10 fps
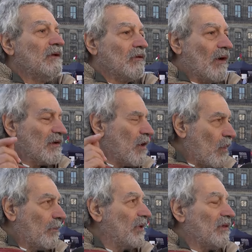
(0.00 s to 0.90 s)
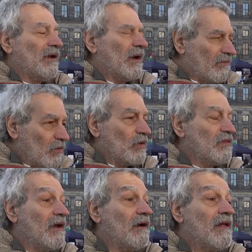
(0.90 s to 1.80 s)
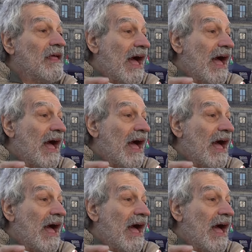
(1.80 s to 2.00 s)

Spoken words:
So I know the building, I know everyone there,